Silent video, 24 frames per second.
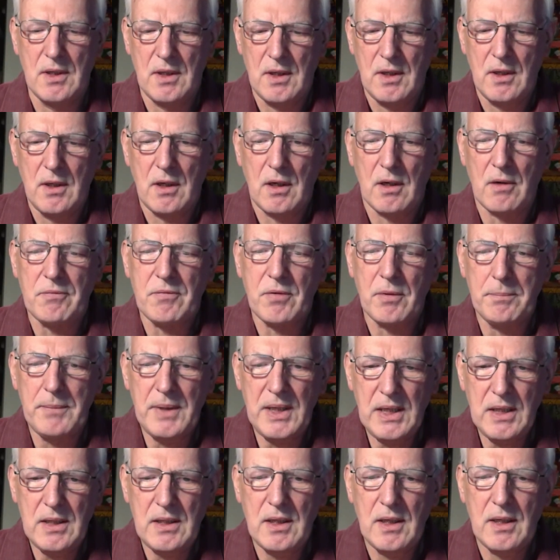are from
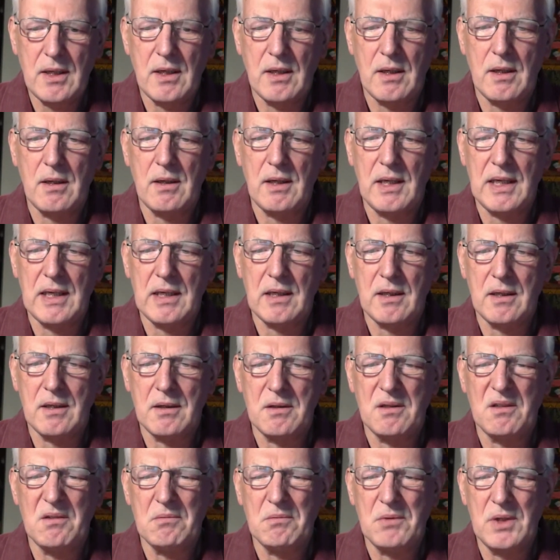India, and
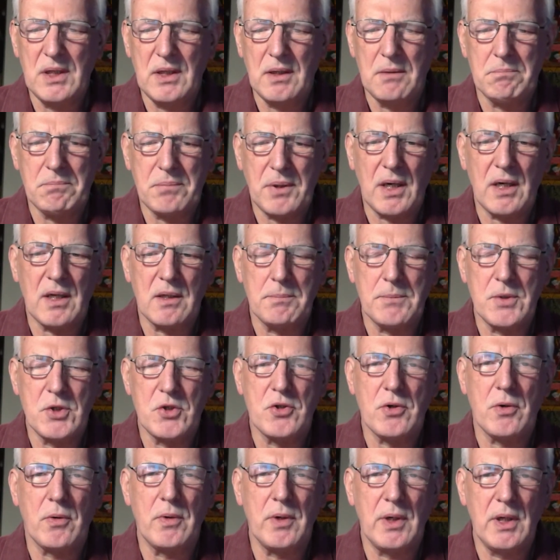really probably the
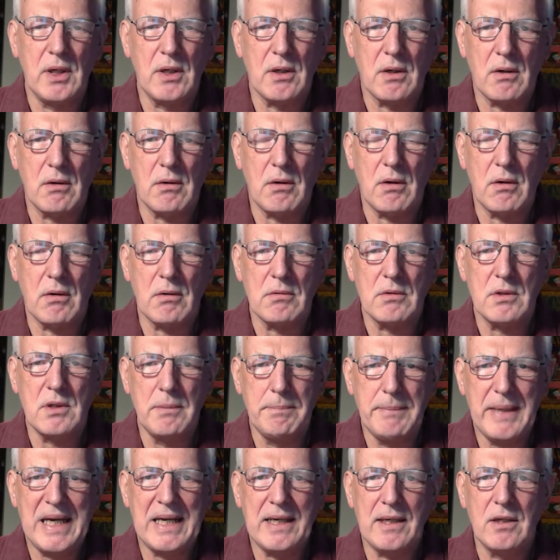majority are
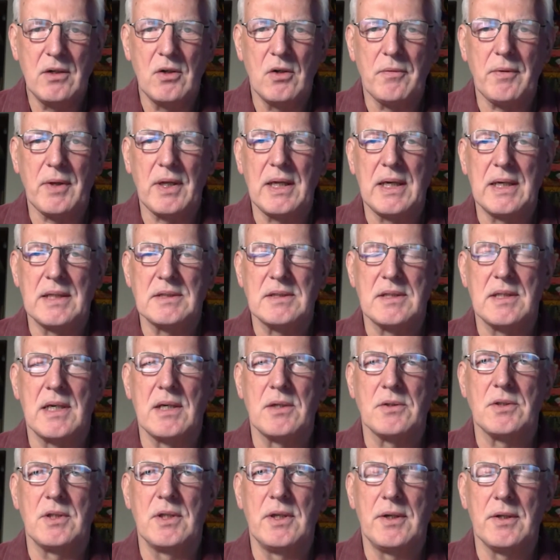Tibetan over the last
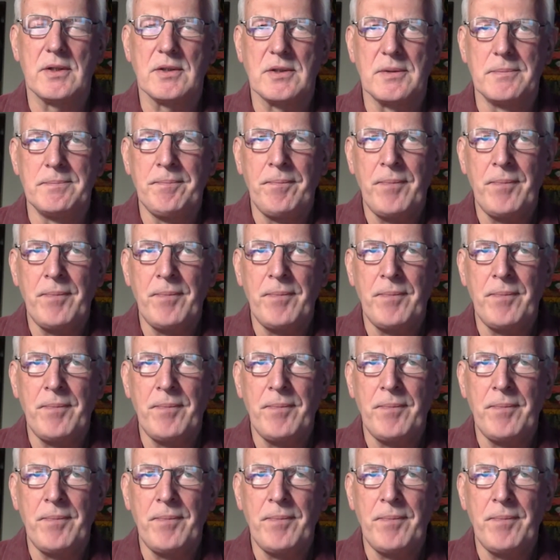1,000 years.